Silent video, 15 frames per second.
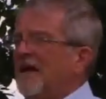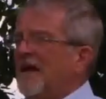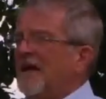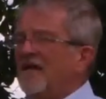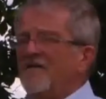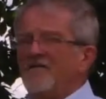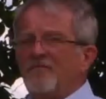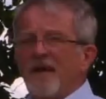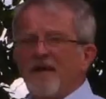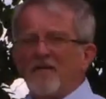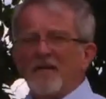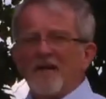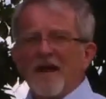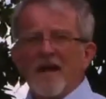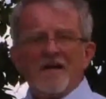A
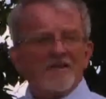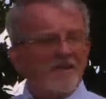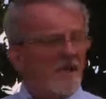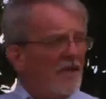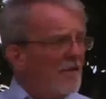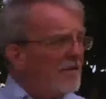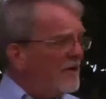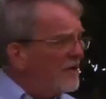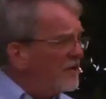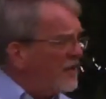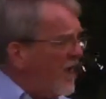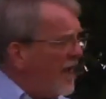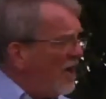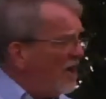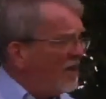Confederate artillery
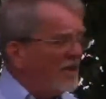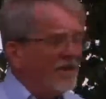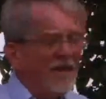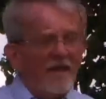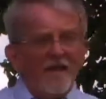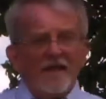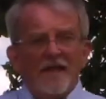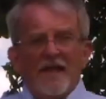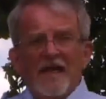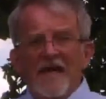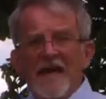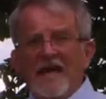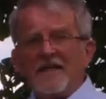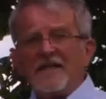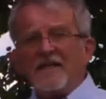shell
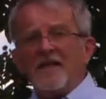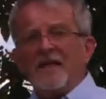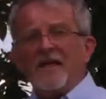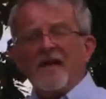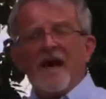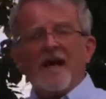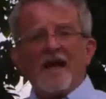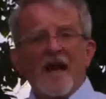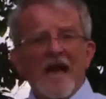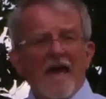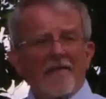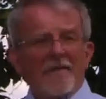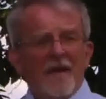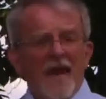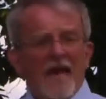hit an
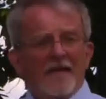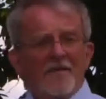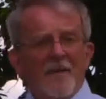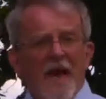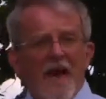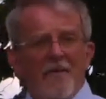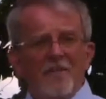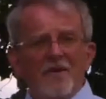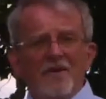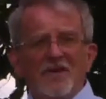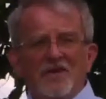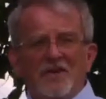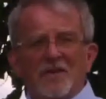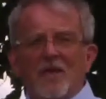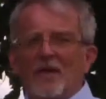
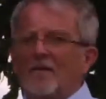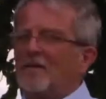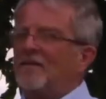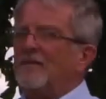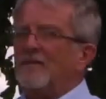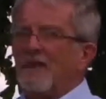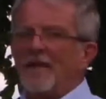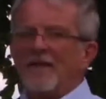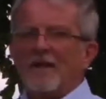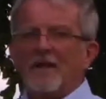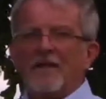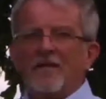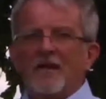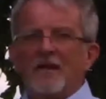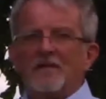ammunition. Damn it,
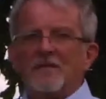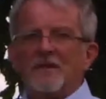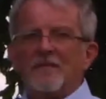I lost